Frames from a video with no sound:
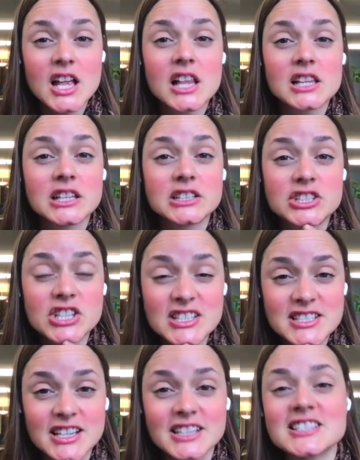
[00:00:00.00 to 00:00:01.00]

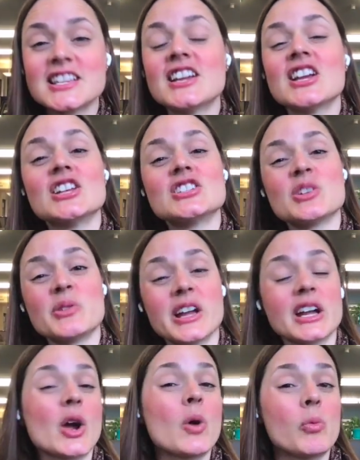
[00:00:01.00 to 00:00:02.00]
logistics. So
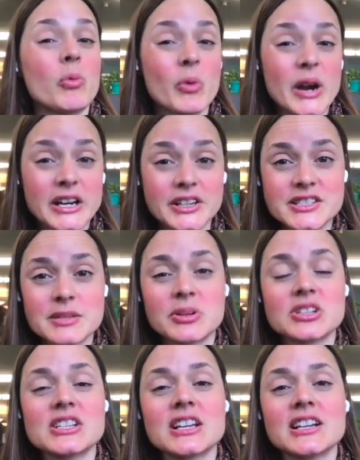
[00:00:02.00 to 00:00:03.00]
like, where is the
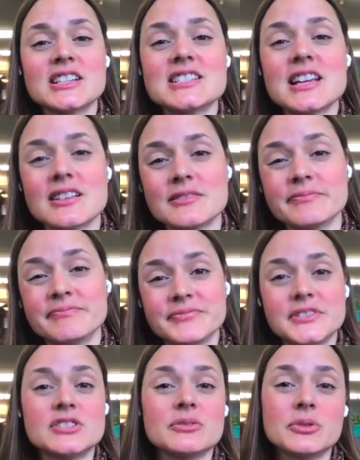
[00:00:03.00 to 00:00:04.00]
person going to sit?
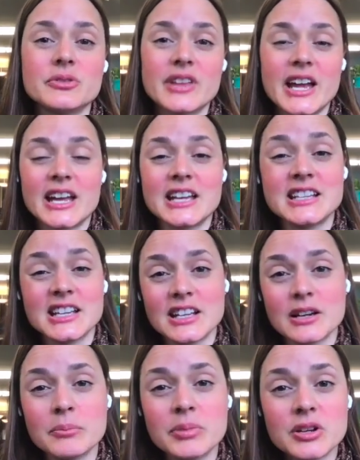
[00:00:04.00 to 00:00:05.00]
Do they need a
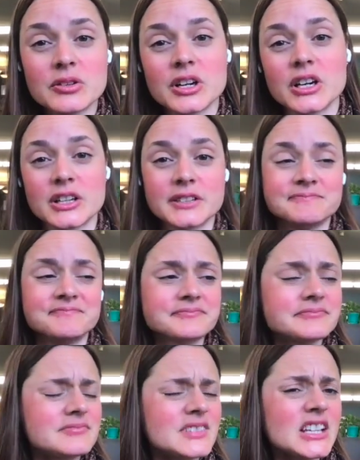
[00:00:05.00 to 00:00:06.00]
computer?
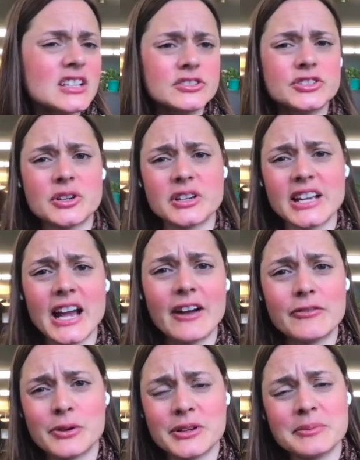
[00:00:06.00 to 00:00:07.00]
Do you already have
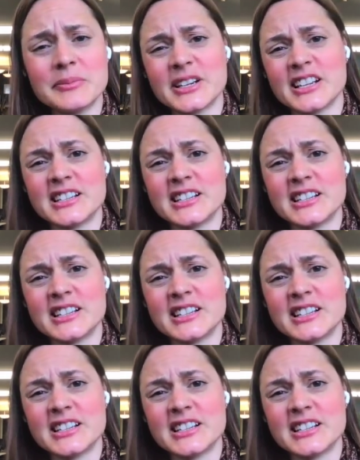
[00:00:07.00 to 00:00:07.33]
one, but it